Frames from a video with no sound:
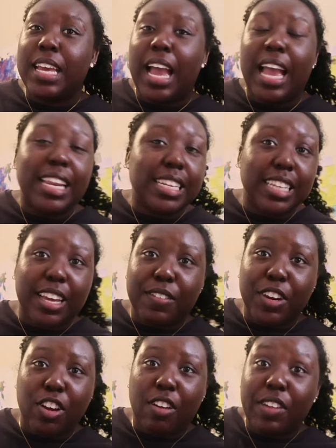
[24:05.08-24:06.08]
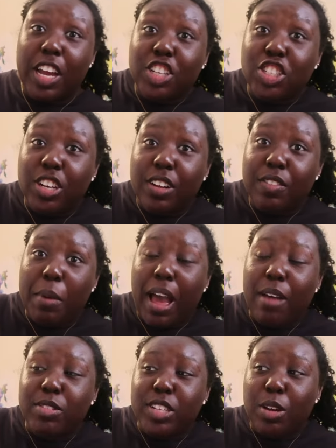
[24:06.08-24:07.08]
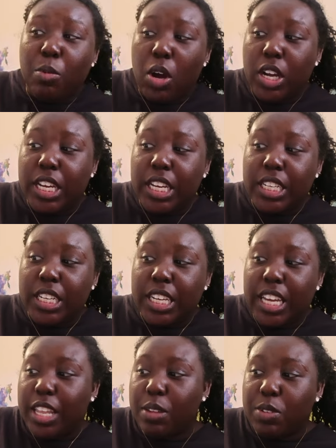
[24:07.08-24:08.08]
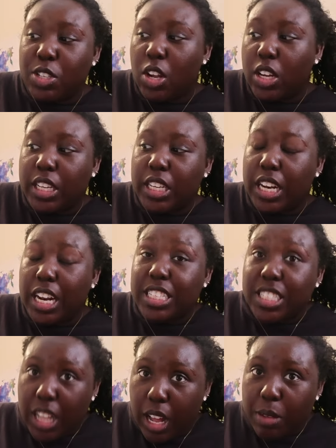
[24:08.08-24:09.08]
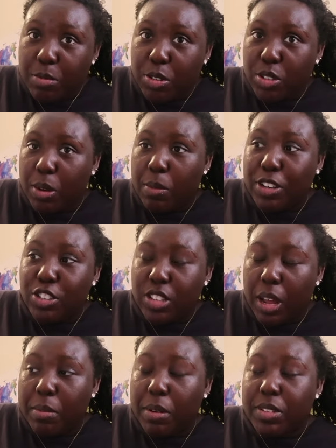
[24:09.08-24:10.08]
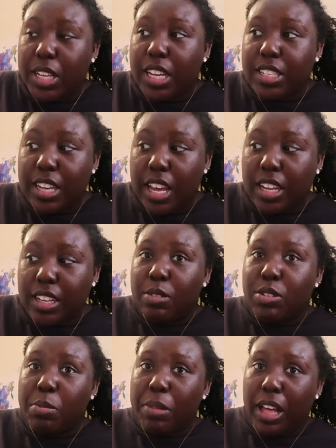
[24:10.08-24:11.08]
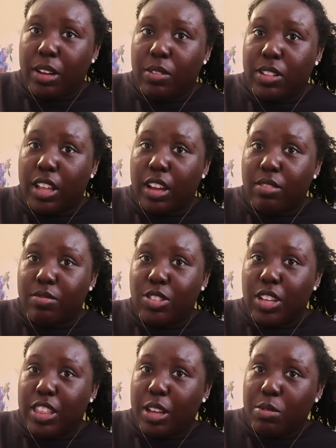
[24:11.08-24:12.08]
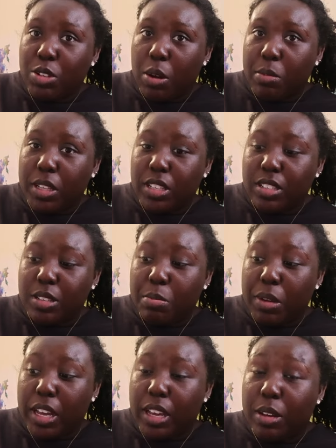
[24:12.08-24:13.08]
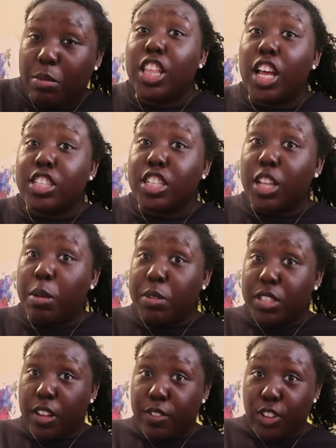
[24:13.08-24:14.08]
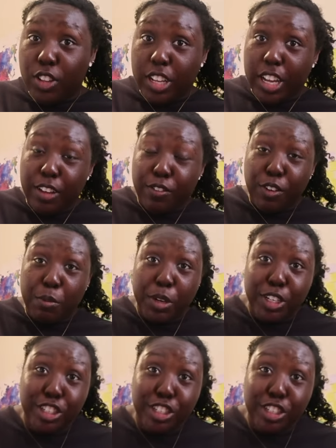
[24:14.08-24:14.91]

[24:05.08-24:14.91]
I didn't take a video of it. I should have. But I was like walking and Caitlin was talking and I stopped. She's like, why'd you stop? And I was like, a snake. It was a black one though. So I think it was harmless. But that's the type of stuff you look at from a